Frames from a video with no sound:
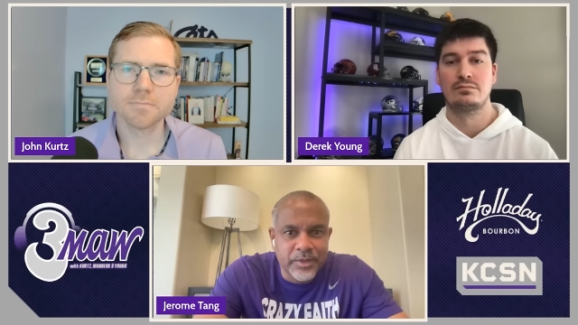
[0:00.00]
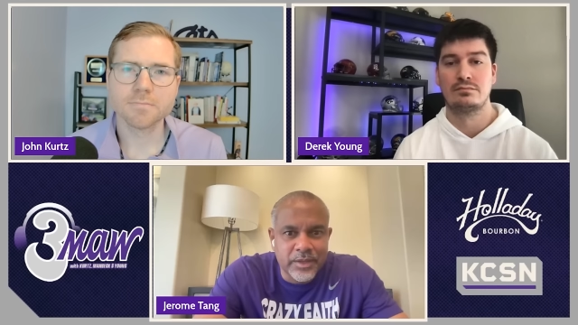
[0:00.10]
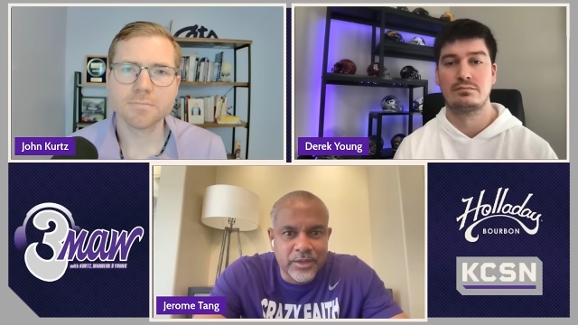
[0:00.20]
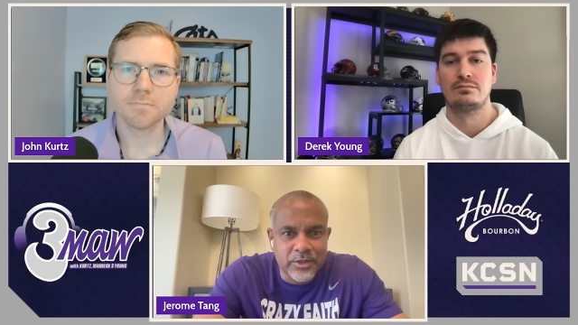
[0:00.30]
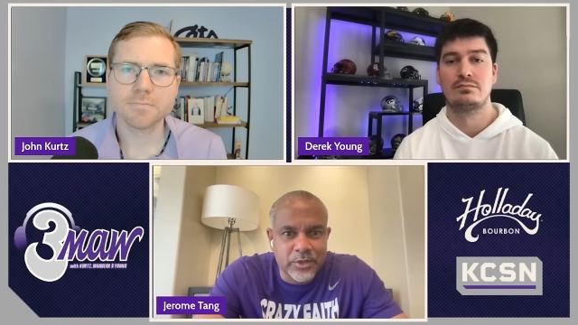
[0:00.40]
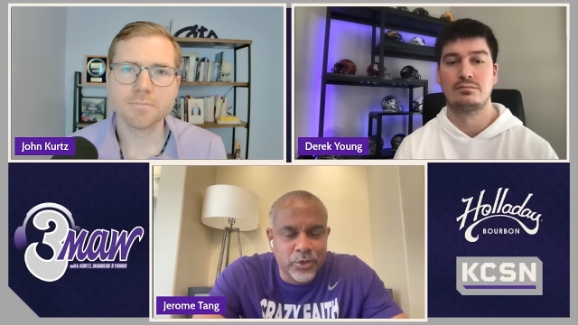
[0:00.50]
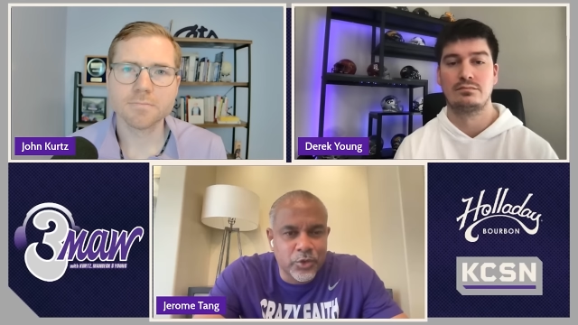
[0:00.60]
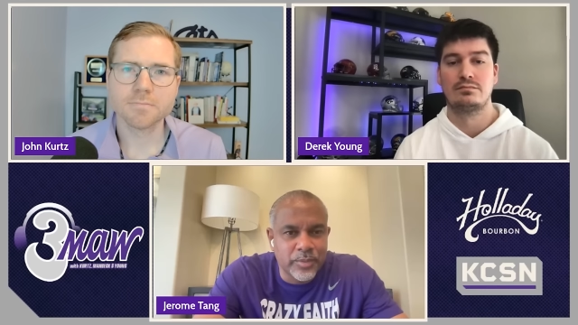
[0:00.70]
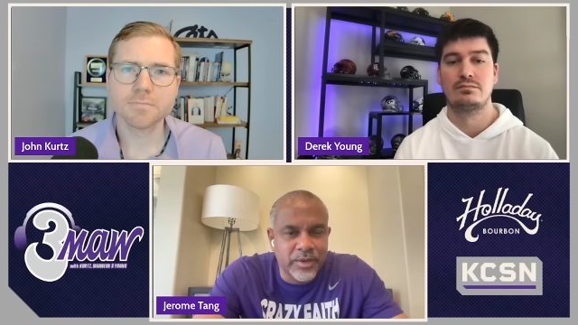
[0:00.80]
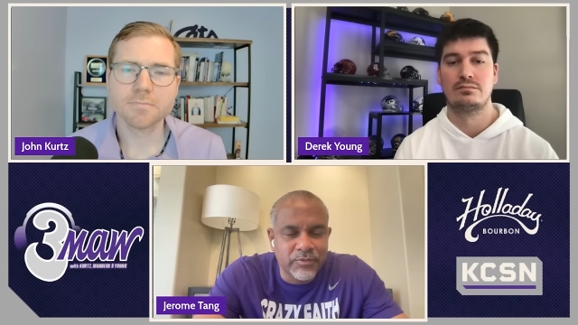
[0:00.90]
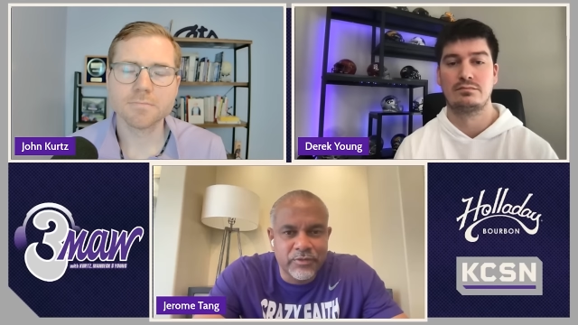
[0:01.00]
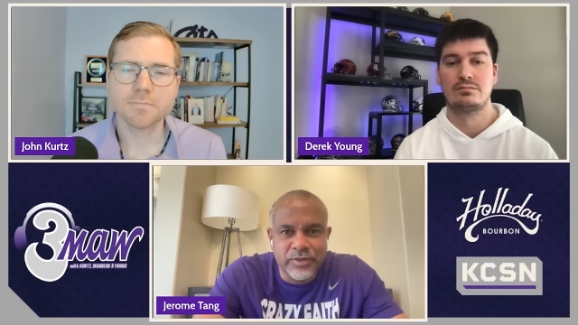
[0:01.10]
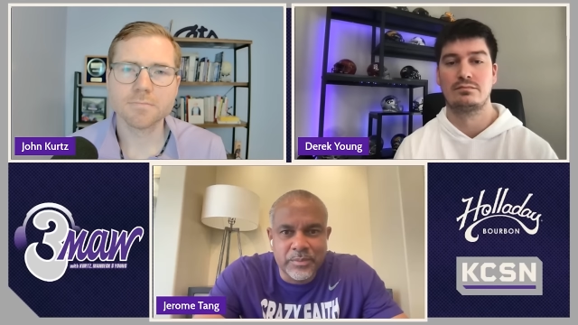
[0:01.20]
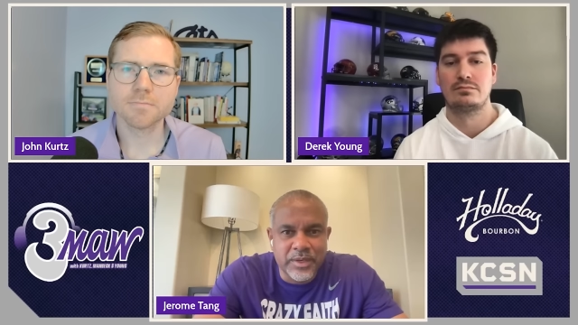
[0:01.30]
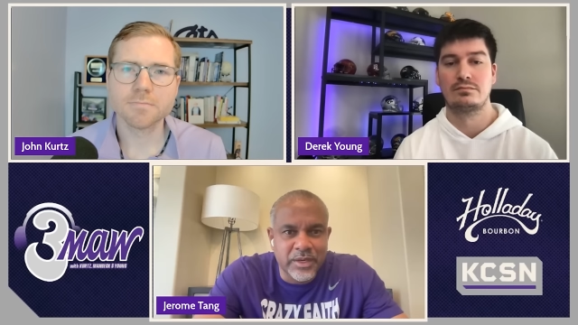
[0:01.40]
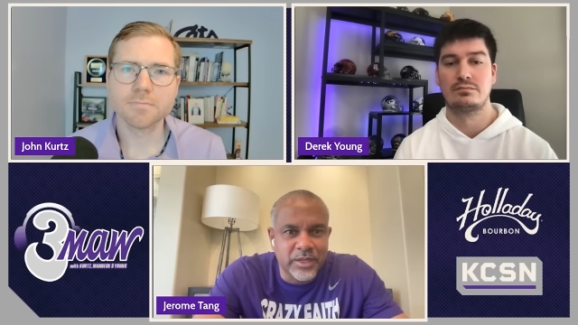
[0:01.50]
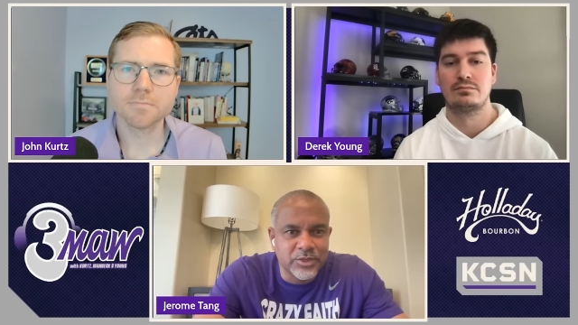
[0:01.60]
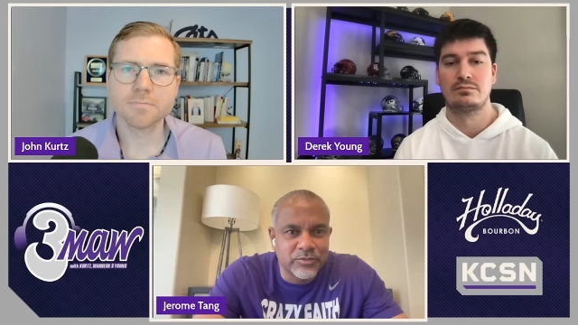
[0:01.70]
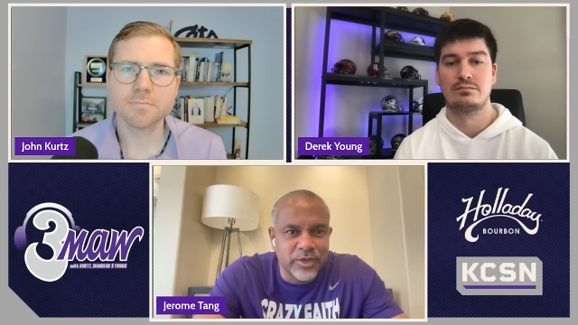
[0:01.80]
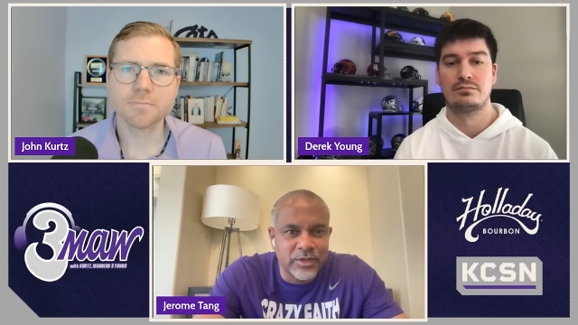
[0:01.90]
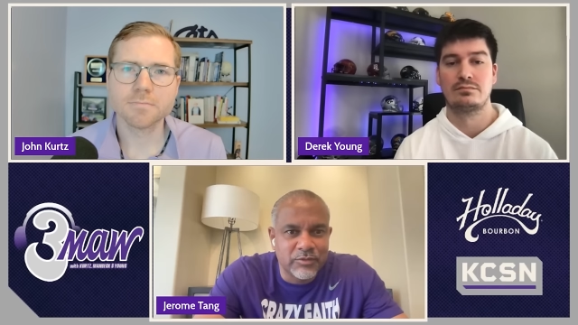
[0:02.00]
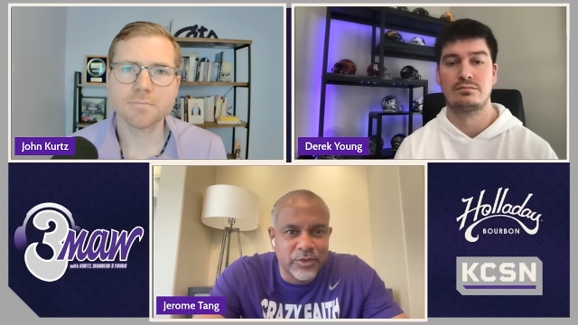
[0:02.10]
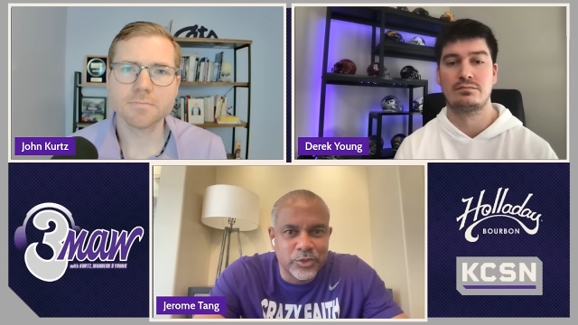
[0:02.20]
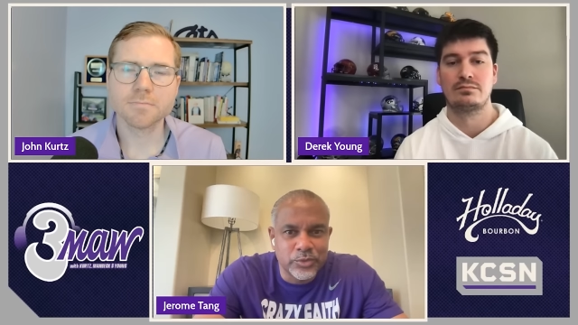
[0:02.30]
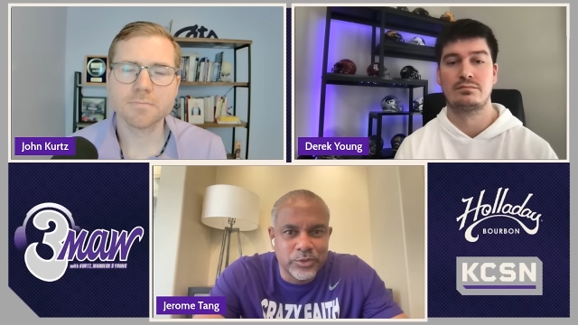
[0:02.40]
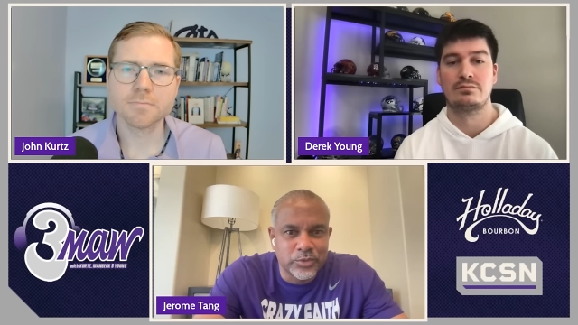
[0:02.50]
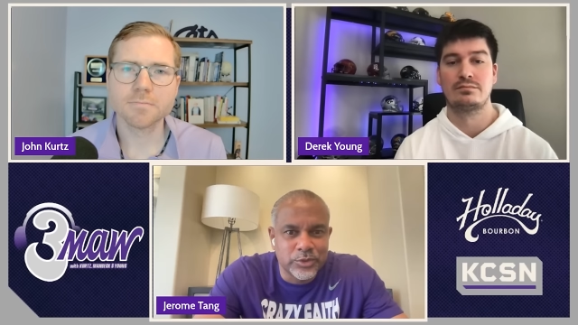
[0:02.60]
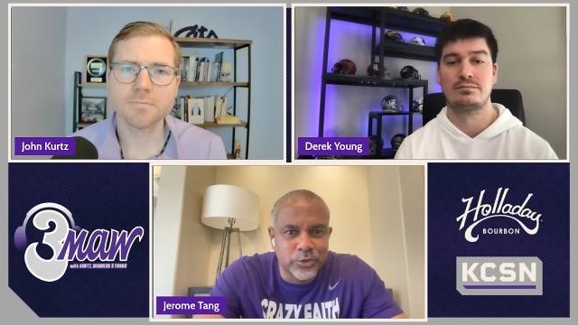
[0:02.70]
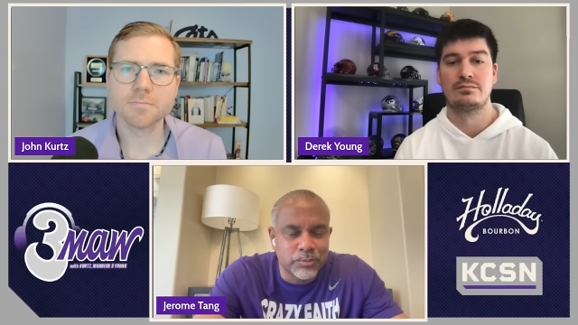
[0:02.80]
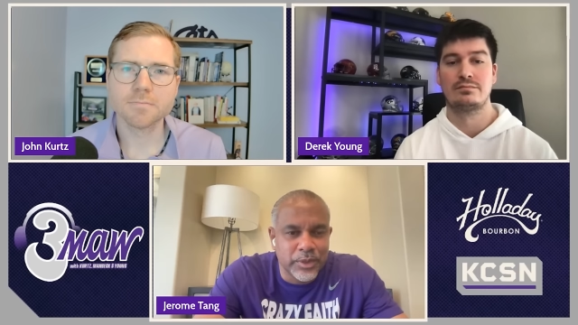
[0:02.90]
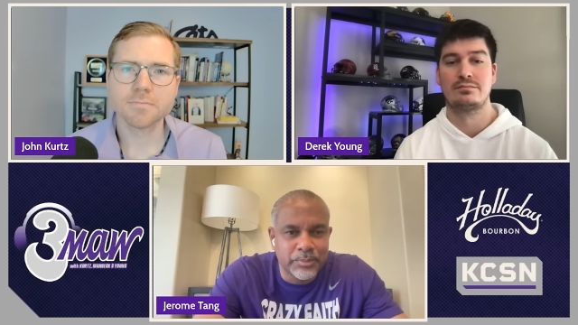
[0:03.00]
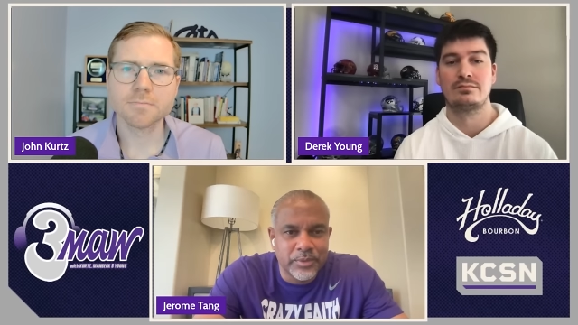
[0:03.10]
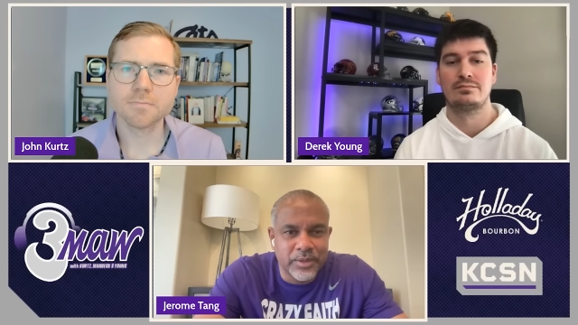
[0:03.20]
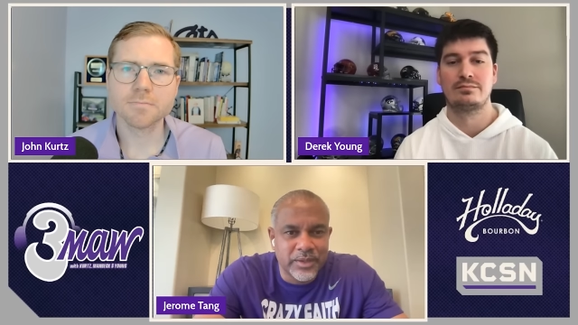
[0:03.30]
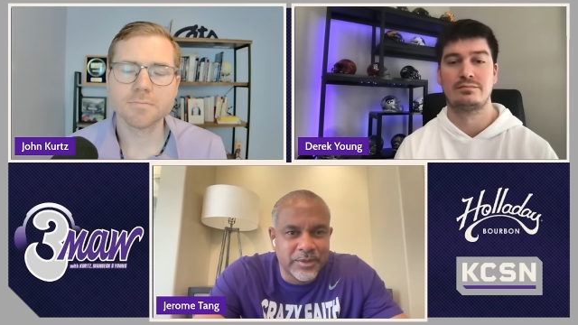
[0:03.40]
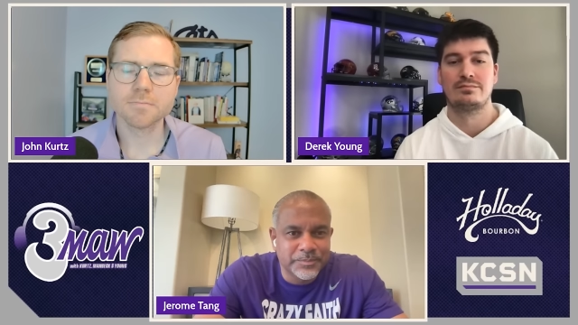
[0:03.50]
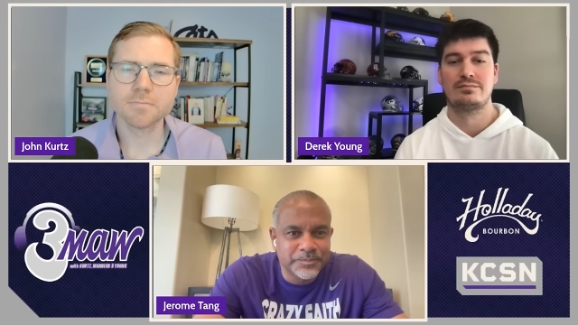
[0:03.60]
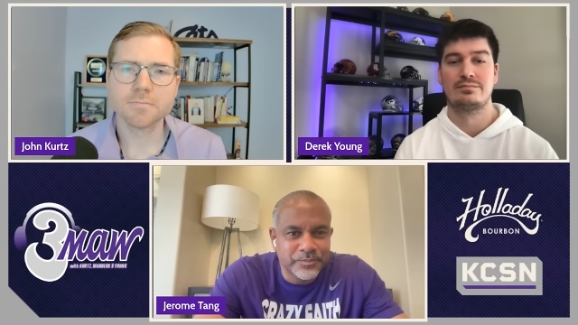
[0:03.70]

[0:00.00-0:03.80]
Speaker 1: And then you throw them in a 50 minute individuals with two people and